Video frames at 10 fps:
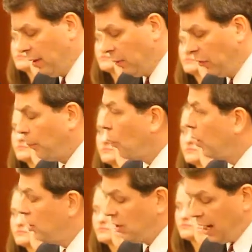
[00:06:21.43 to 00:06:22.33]
was
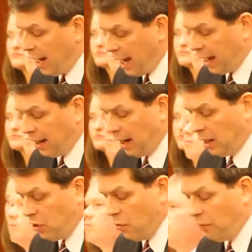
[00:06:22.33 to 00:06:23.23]
appointed to head a new